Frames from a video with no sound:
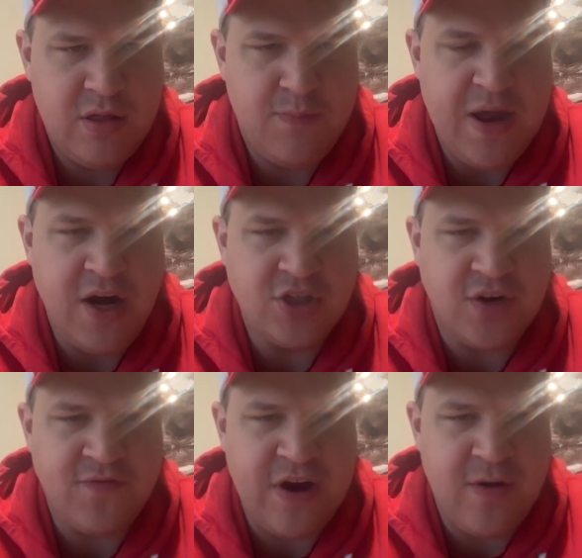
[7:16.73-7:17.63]
Bears
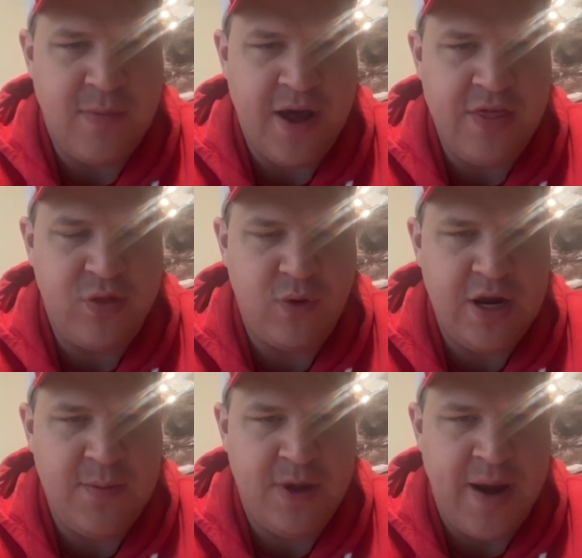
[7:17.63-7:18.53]
are favored by
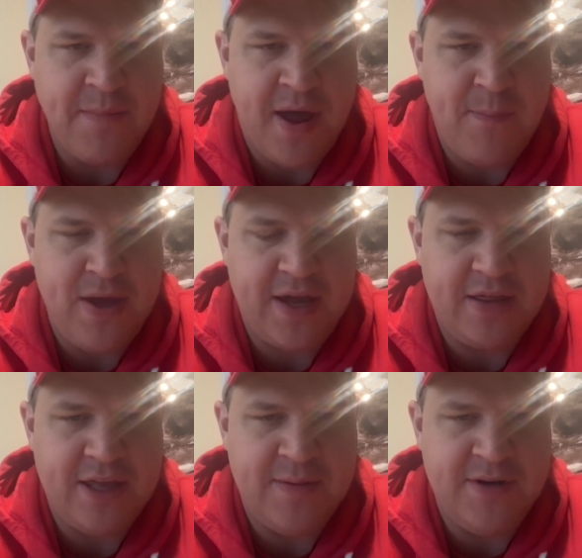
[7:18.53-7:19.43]
3, but I'm not
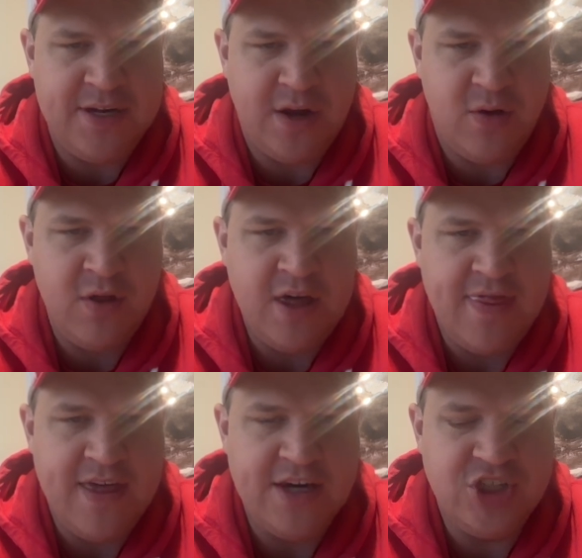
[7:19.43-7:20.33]
picking them until
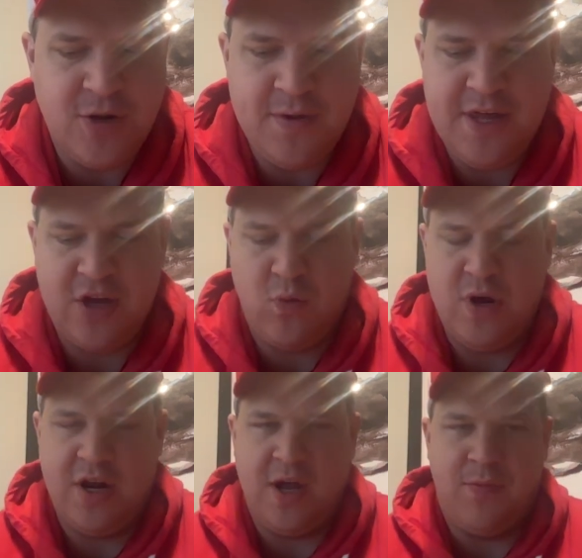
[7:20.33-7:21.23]
they show me they can
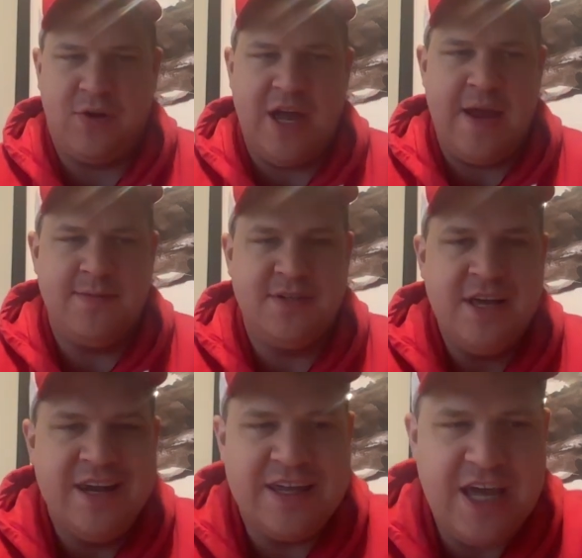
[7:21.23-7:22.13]
win a couple games.
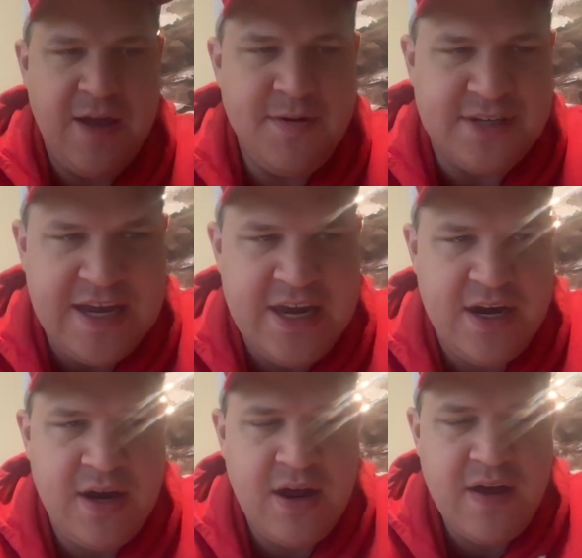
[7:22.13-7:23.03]
The game is
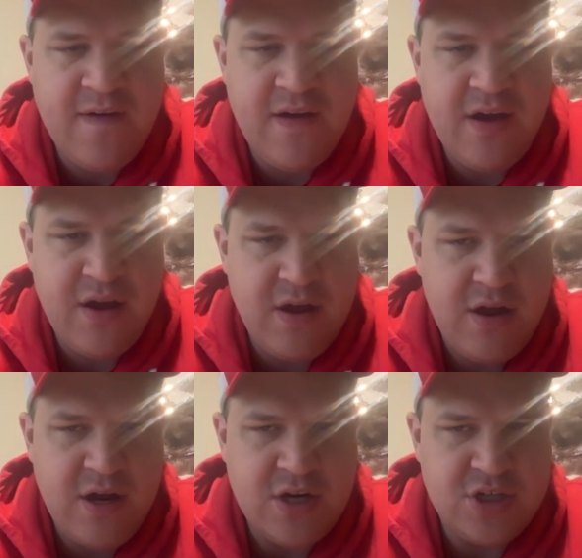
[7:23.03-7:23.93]
in
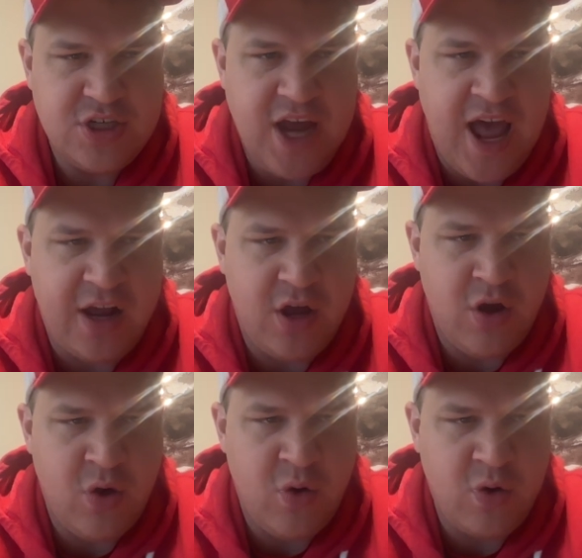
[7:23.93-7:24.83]

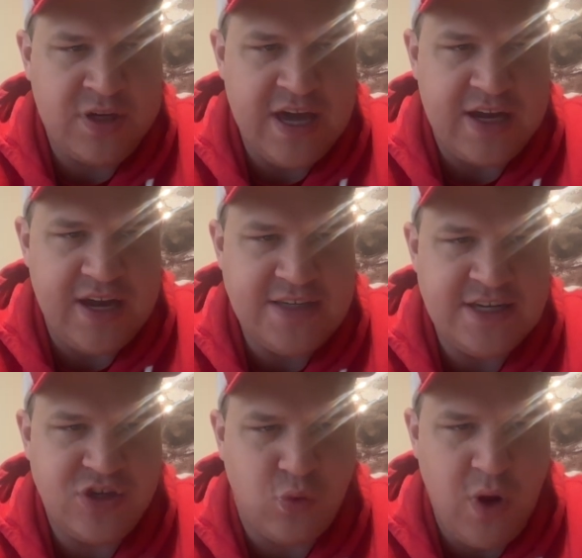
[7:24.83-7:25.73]
Chicago. Kick
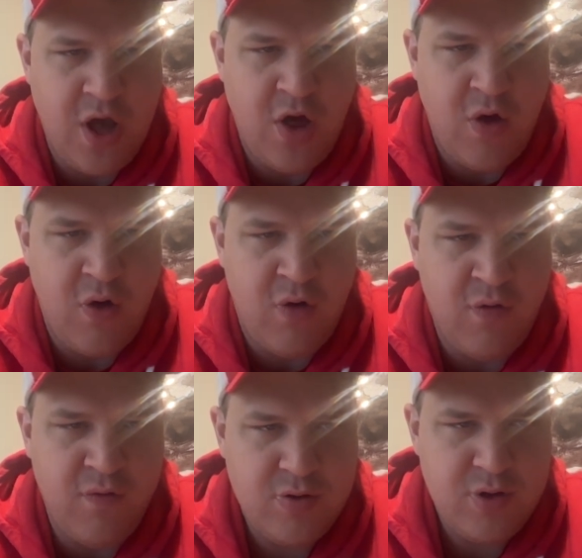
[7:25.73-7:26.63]
is at
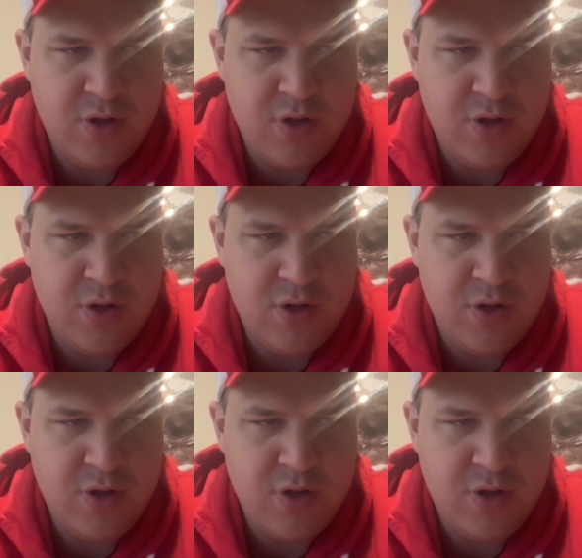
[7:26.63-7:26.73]
12.